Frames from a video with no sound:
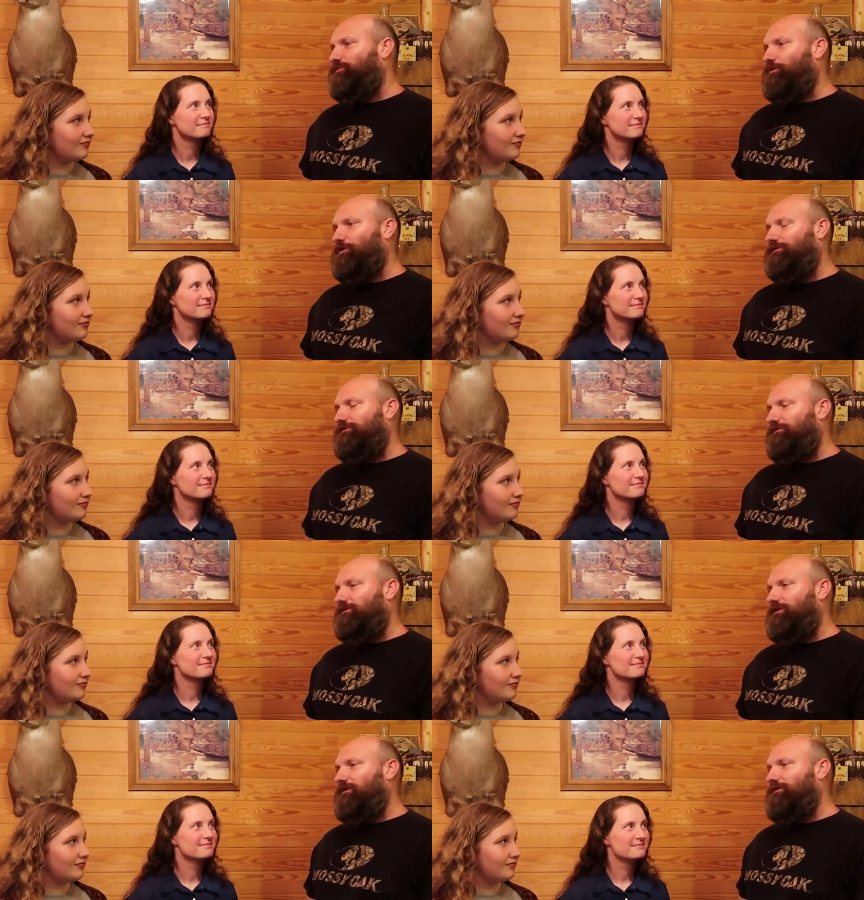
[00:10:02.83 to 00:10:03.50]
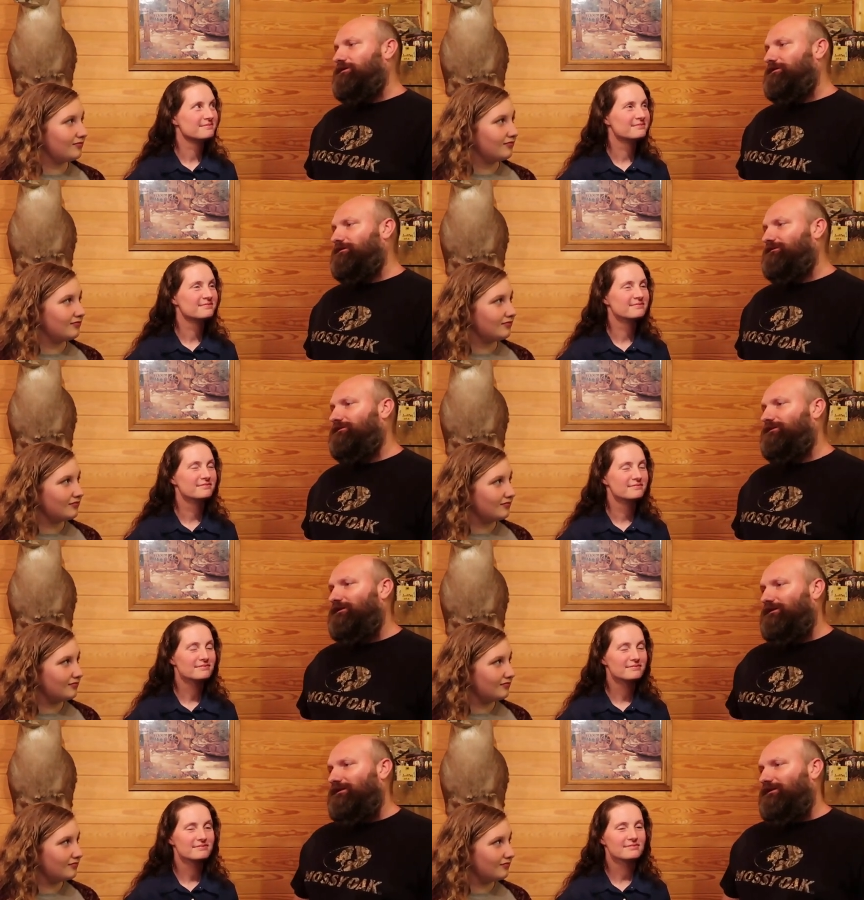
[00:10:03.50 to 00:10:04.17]
Speaker 1: work till dark,
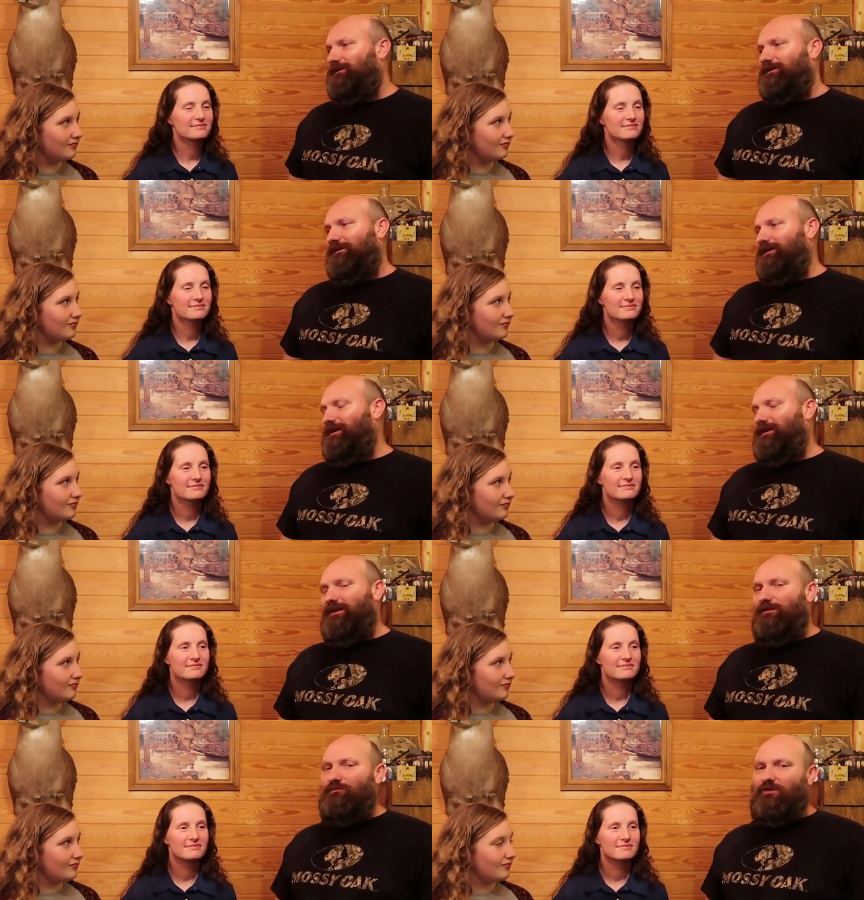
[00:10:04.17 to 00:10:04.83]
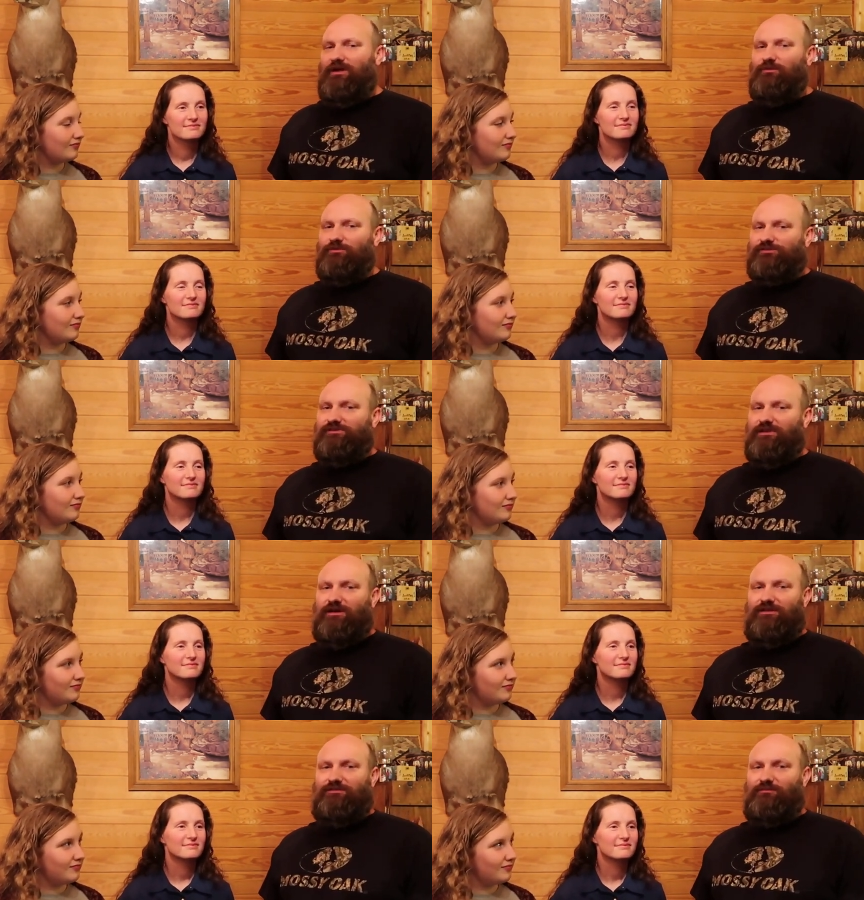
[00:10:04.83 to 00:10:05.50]
and it, it it was
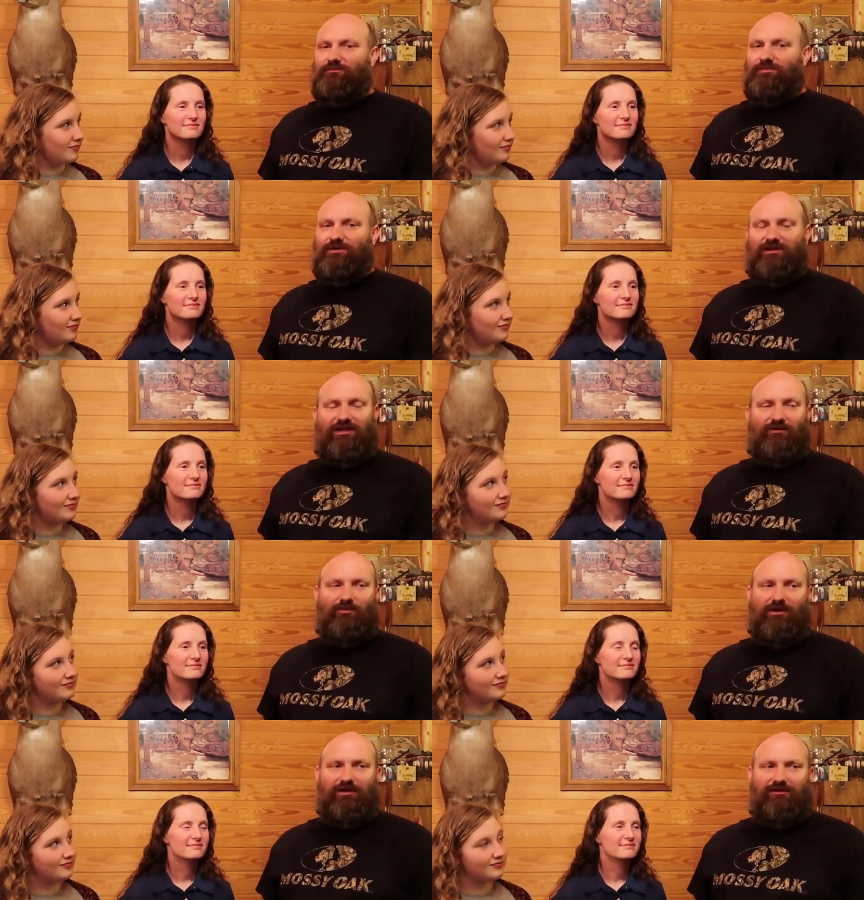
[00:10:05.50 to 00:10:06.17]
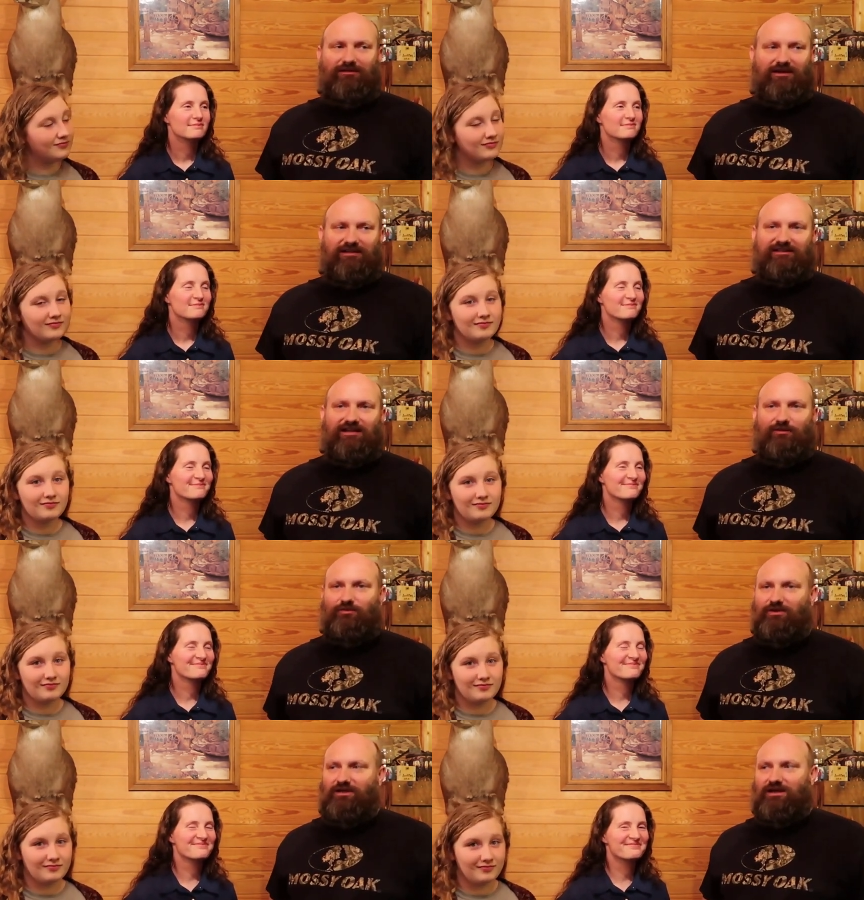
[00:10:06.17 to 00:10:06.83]
nothing. But anyway, that's
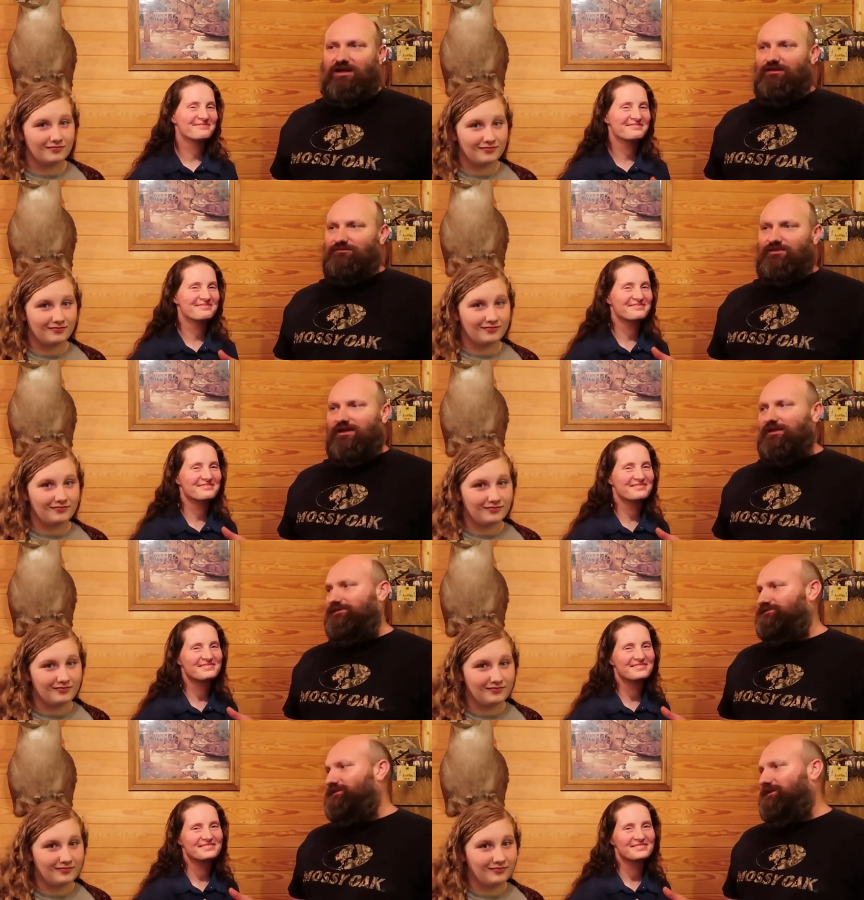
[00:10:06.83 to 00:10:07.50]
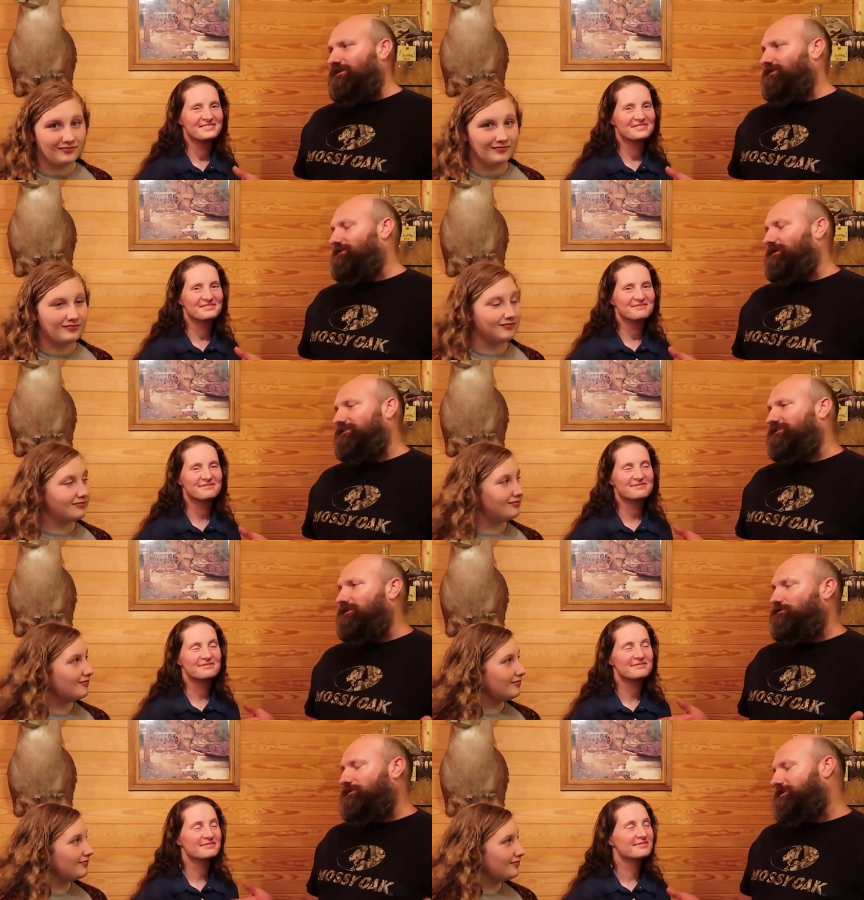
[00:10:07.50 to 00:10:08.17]
how we got things done. That's
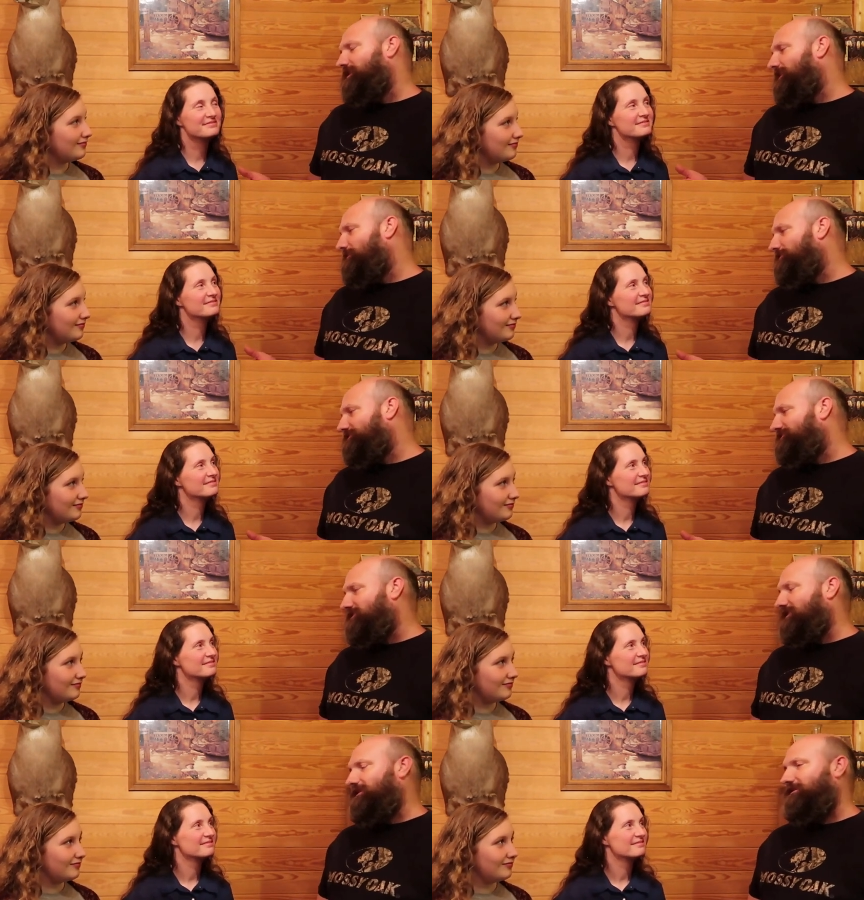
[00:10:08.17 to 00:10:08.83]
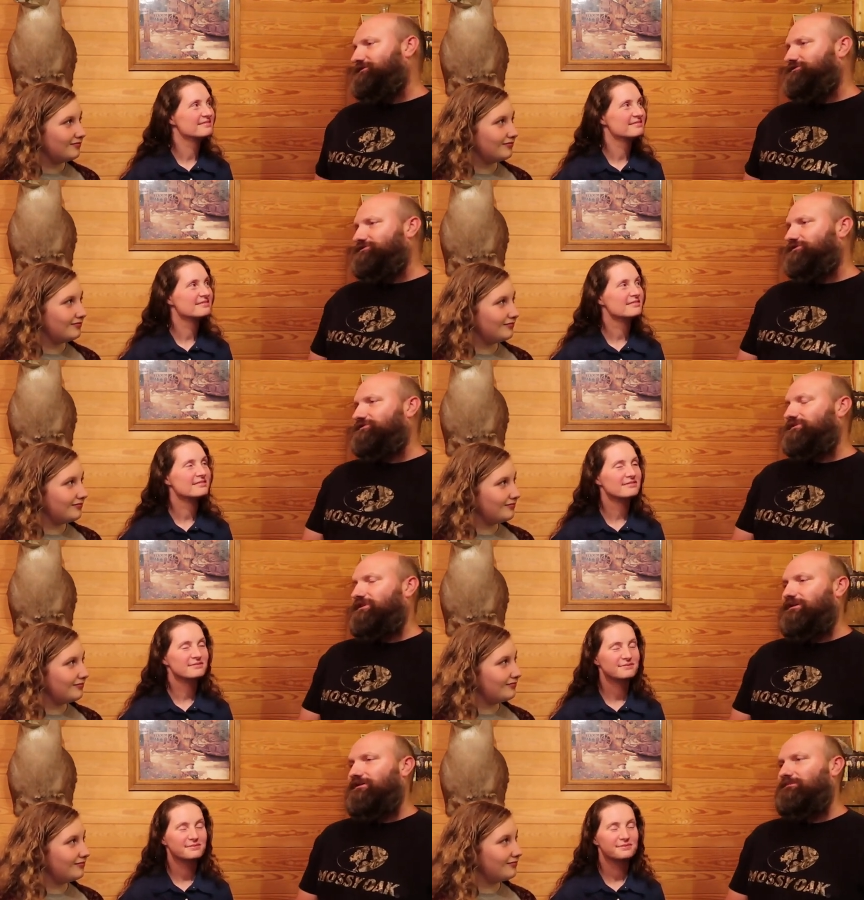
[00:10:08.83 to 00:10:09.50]
how we accomplished things.
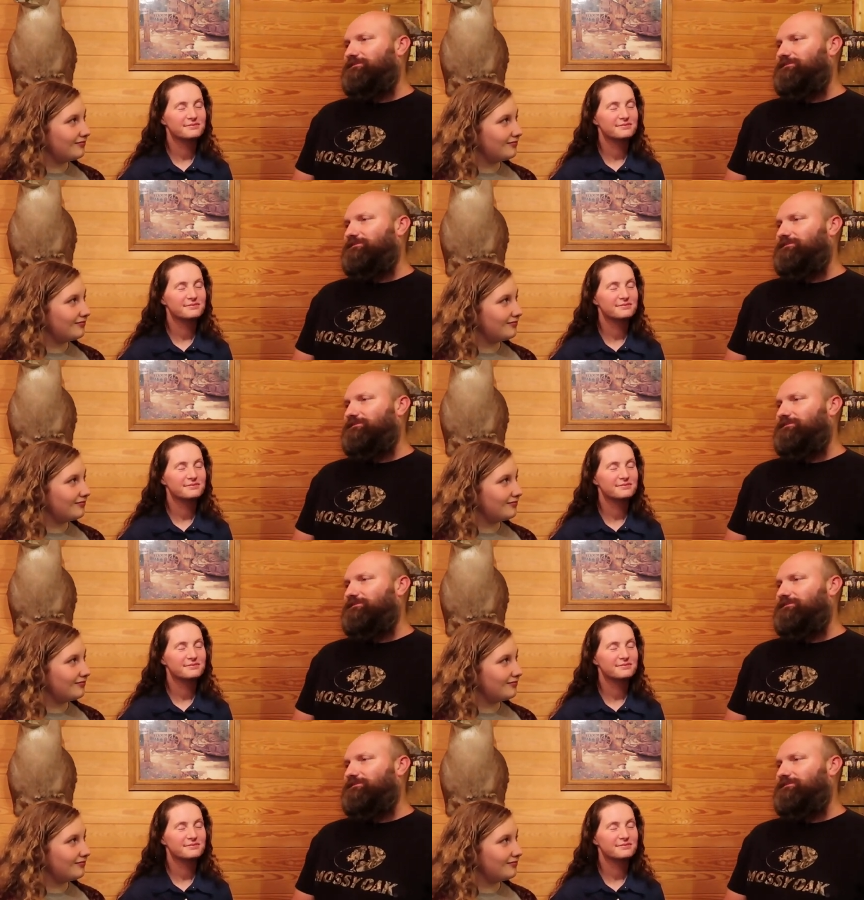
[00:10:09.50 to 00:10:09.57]
Just uh,